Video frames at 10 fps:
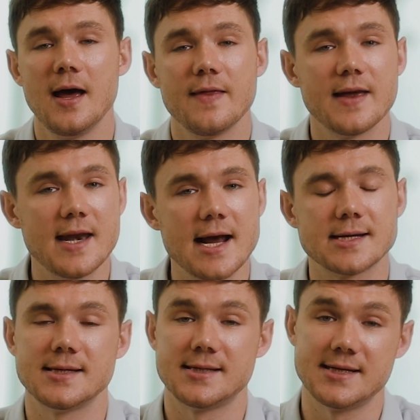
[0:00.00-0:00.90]
The
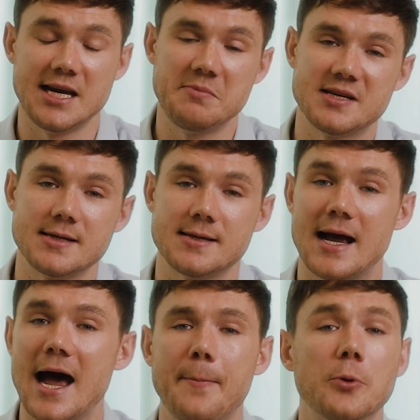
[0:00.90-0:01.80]
next is Teams as an
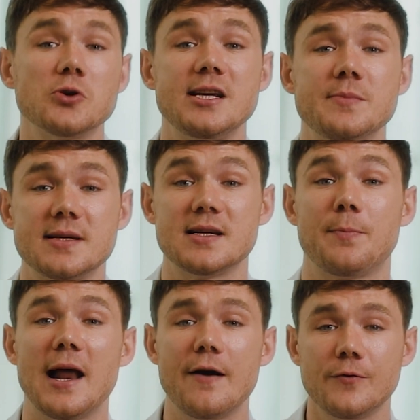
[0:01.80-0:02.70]
app, or Teams as a
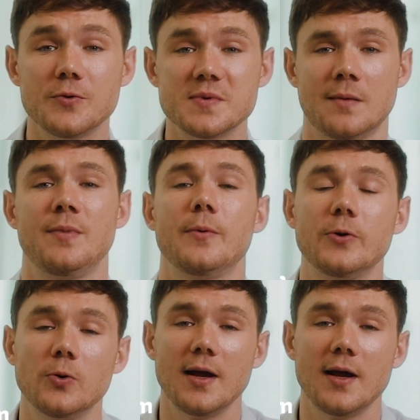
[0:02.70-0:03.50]
platform, some people call